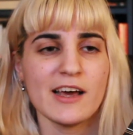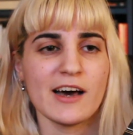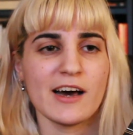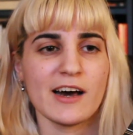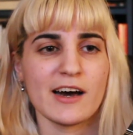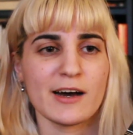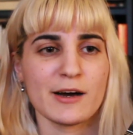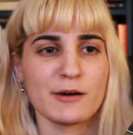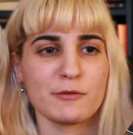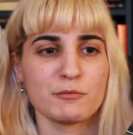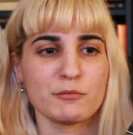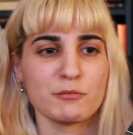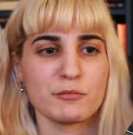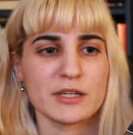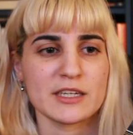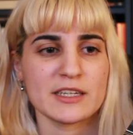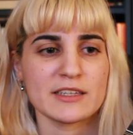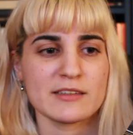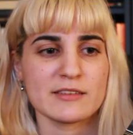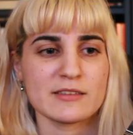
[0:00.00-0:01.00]

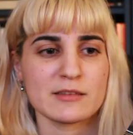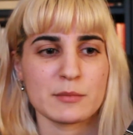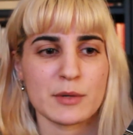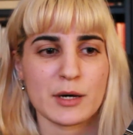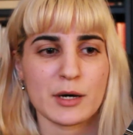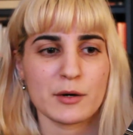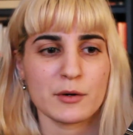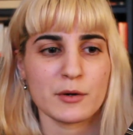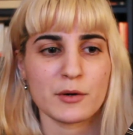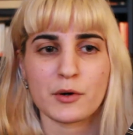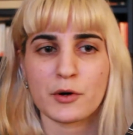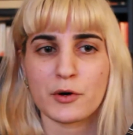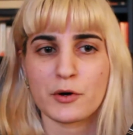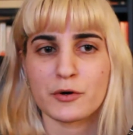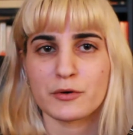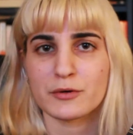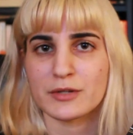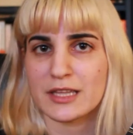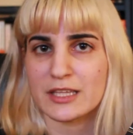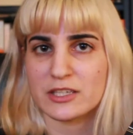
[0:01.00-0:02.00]
But it's about
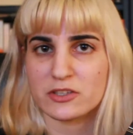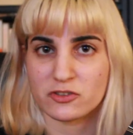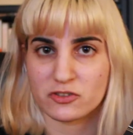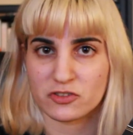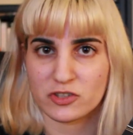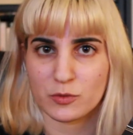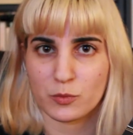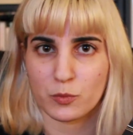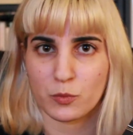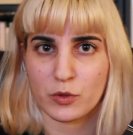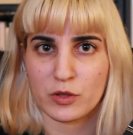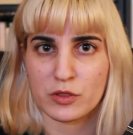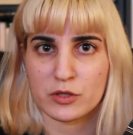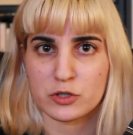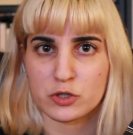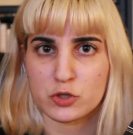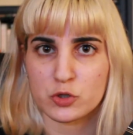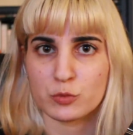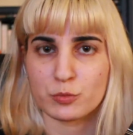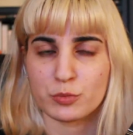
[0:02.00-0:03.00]
her relationship with the
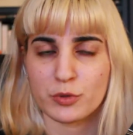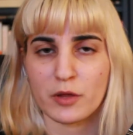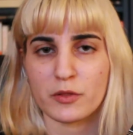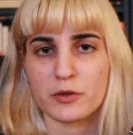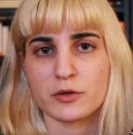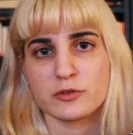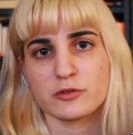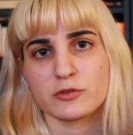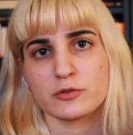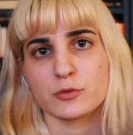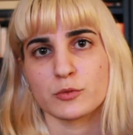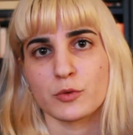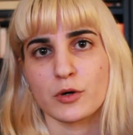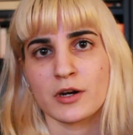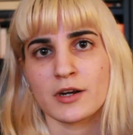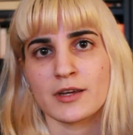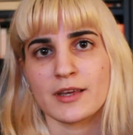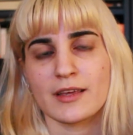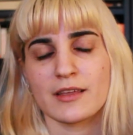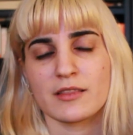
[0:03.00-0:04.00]
two brothers who
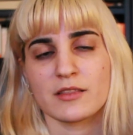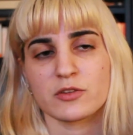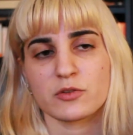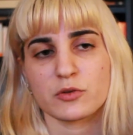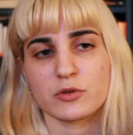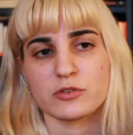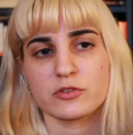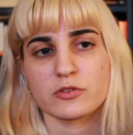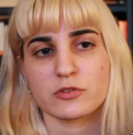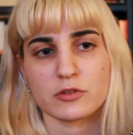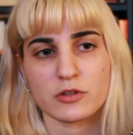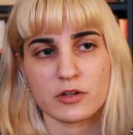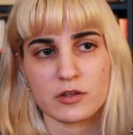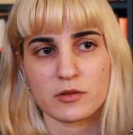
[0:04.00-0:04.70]
work in the toy store,